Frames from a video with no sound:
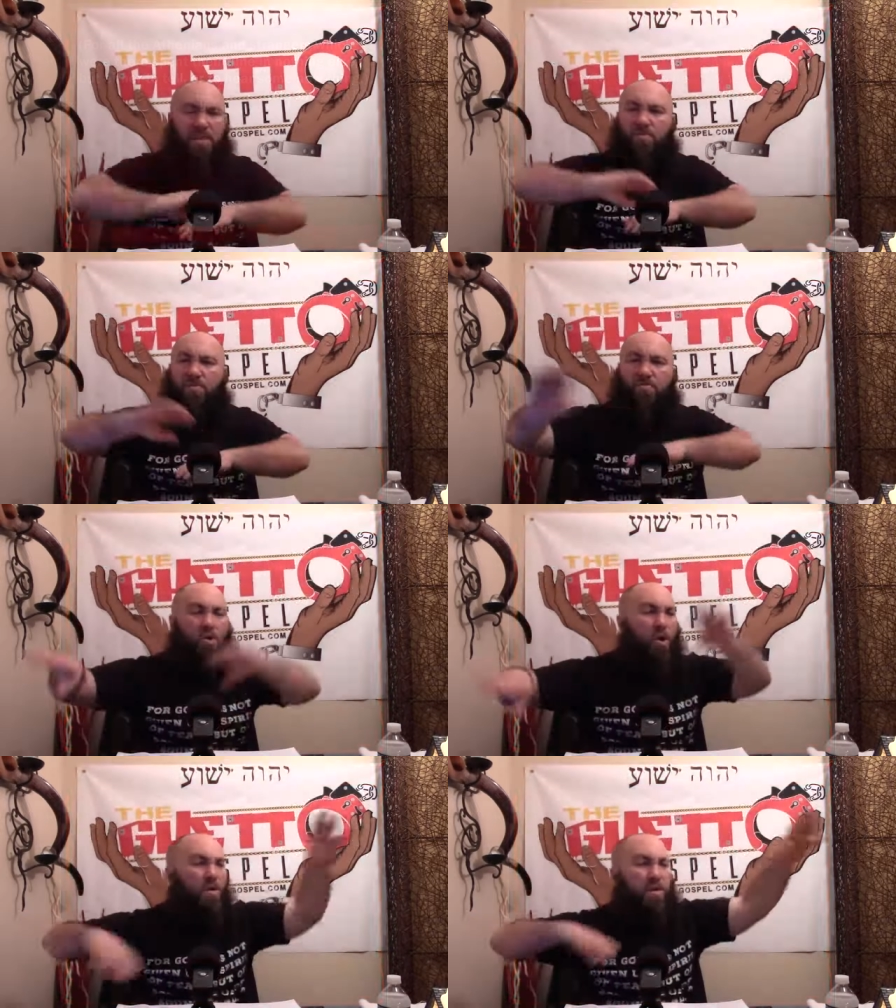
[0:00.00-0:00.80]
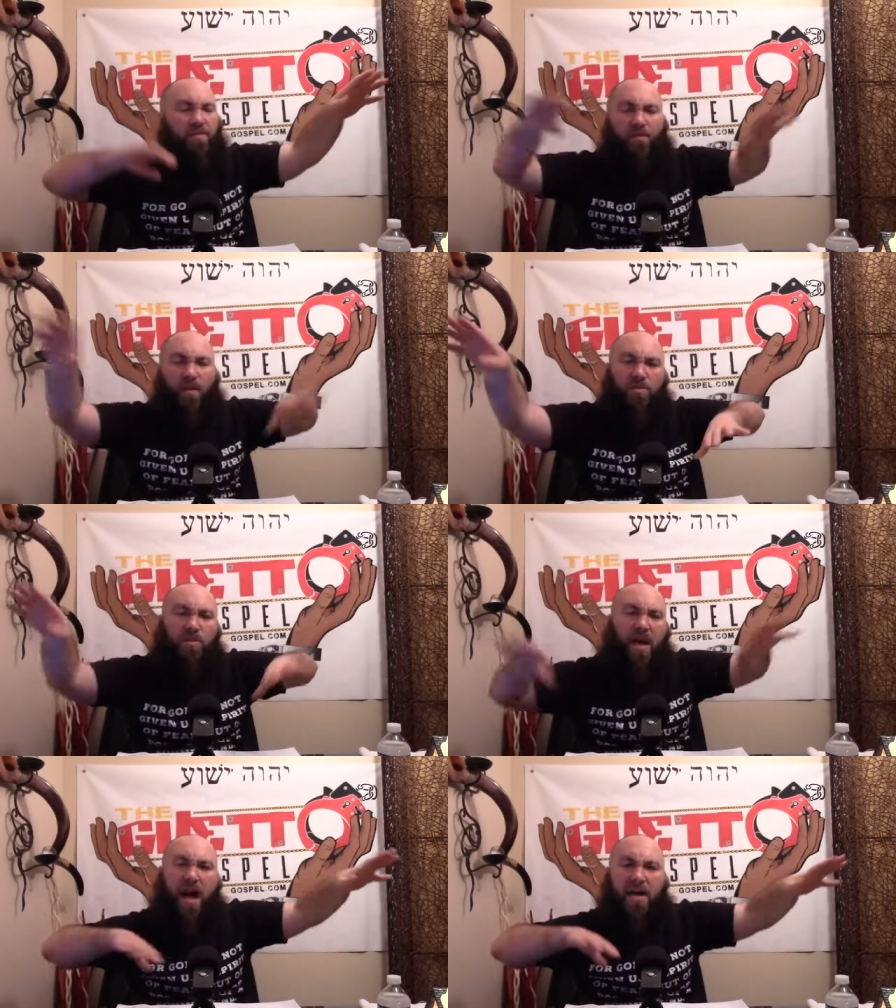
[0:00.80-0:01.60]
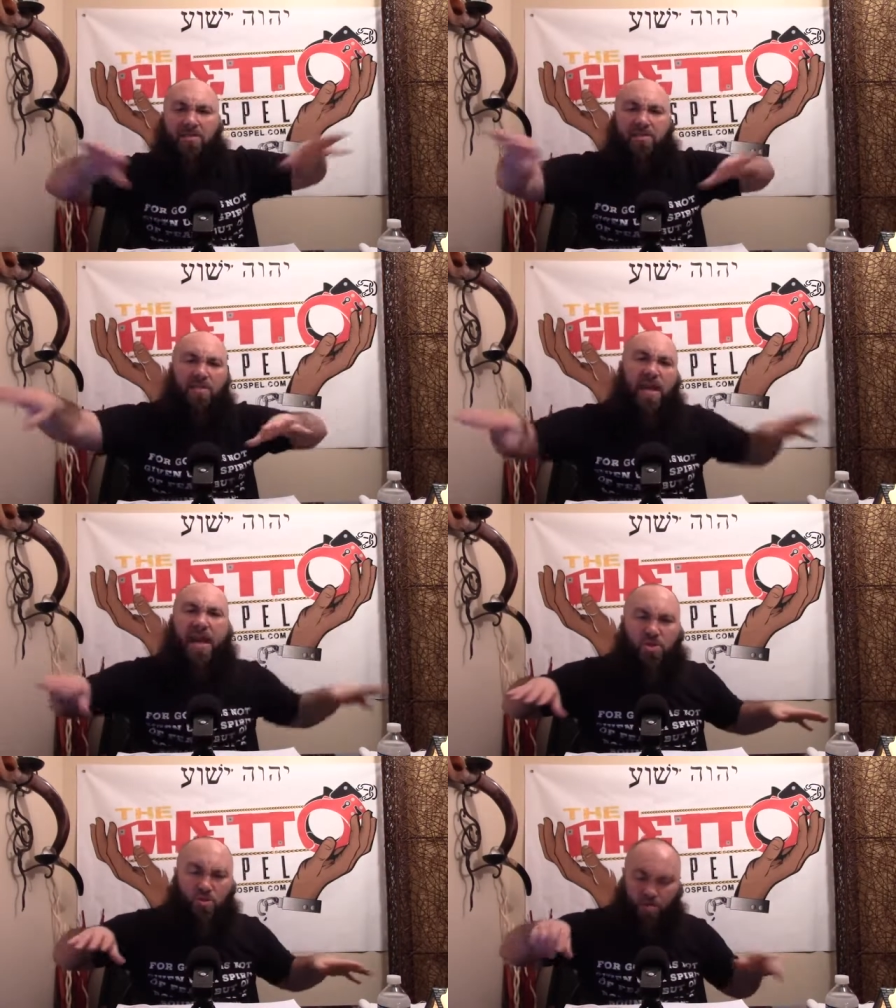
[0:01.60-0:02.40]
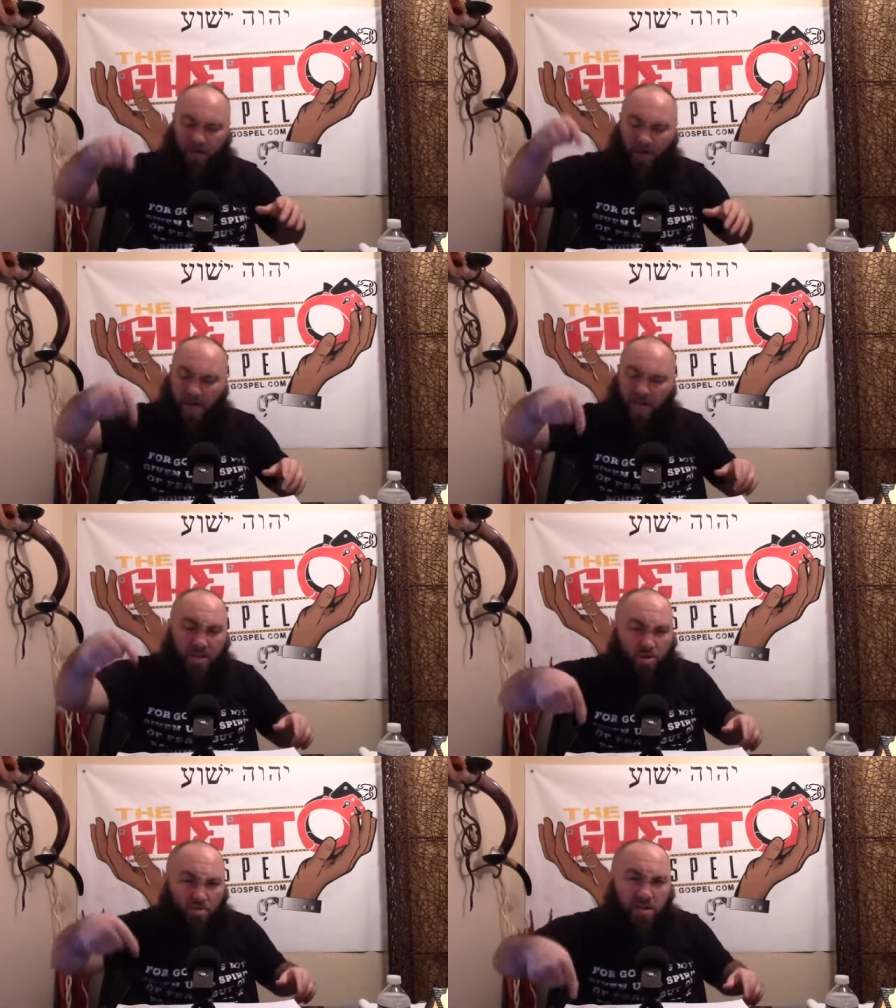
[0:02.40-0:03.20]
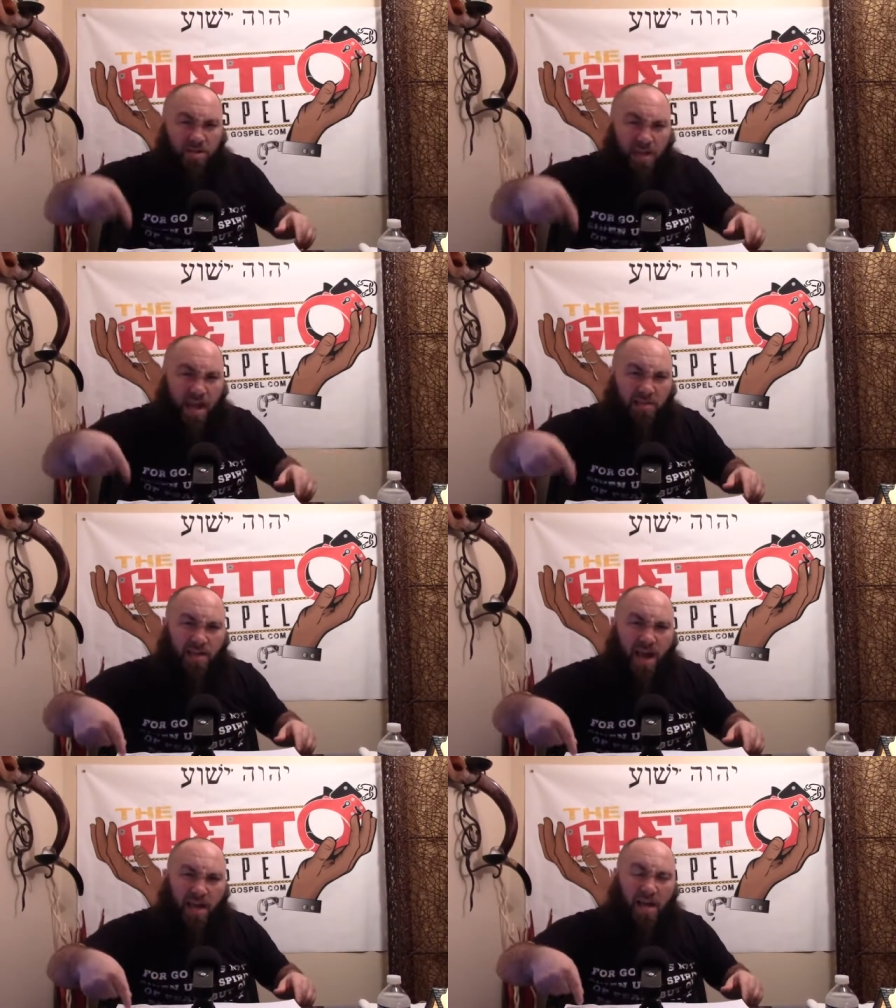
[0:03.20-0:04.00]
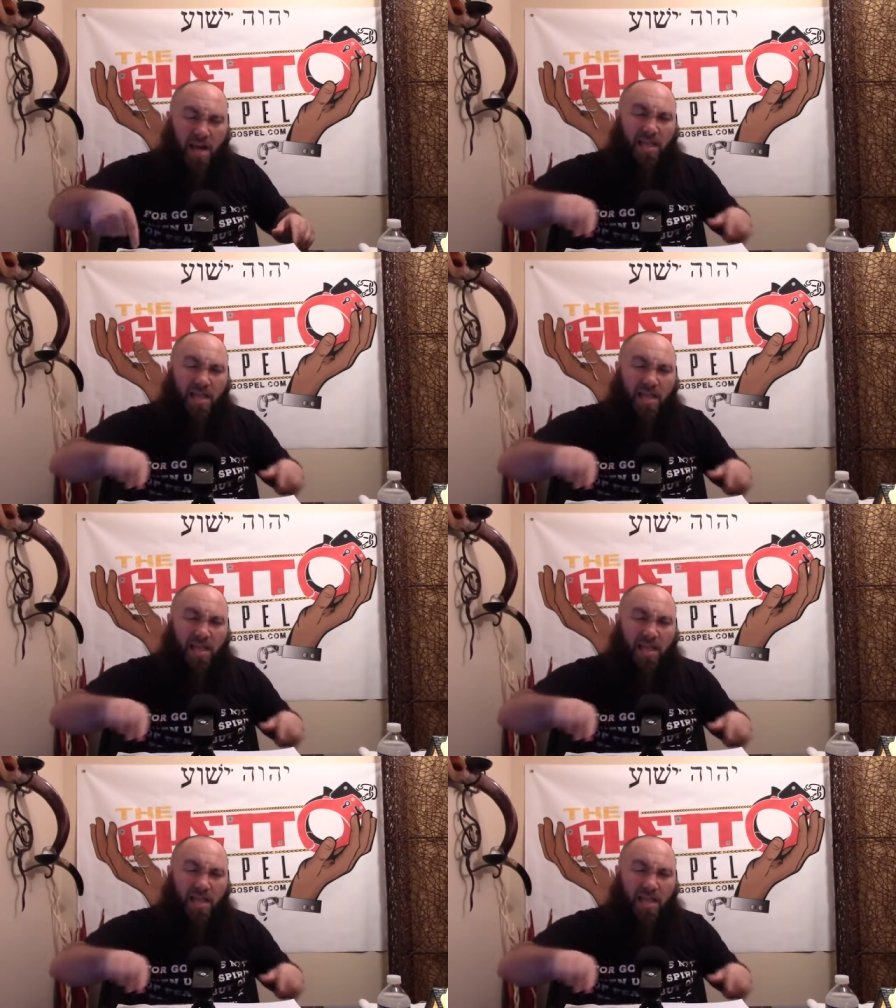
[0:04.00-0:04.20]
there, there was all these false gods and statues, but did you just catch that?